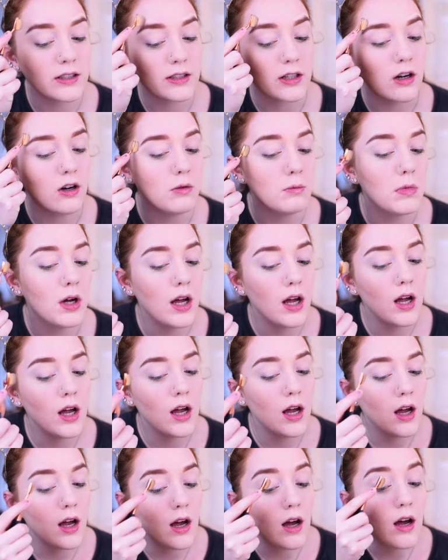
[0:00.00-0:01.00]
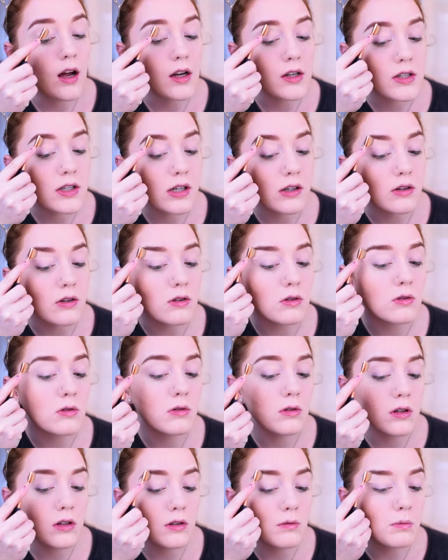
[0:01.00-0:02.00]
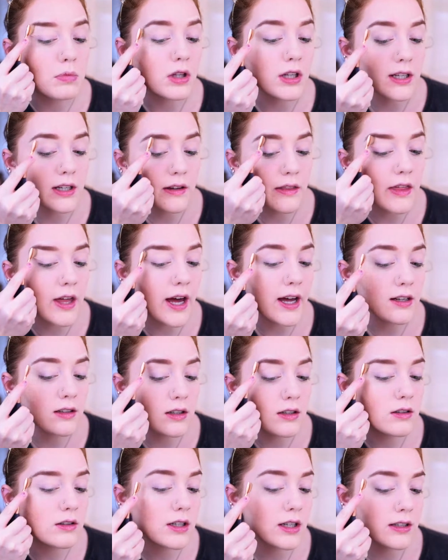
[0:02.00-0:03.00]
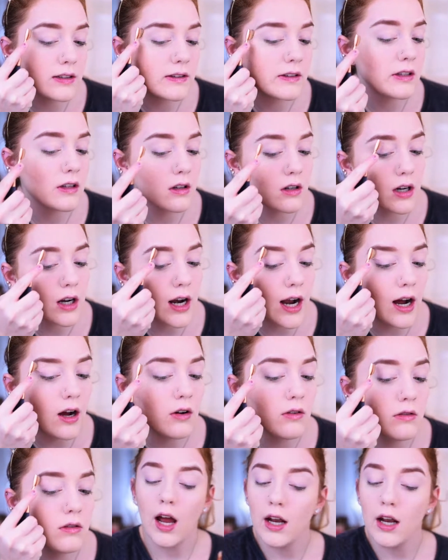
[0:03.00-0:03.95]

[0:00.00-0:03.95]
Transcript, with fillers: to comb, to blend that concealer out.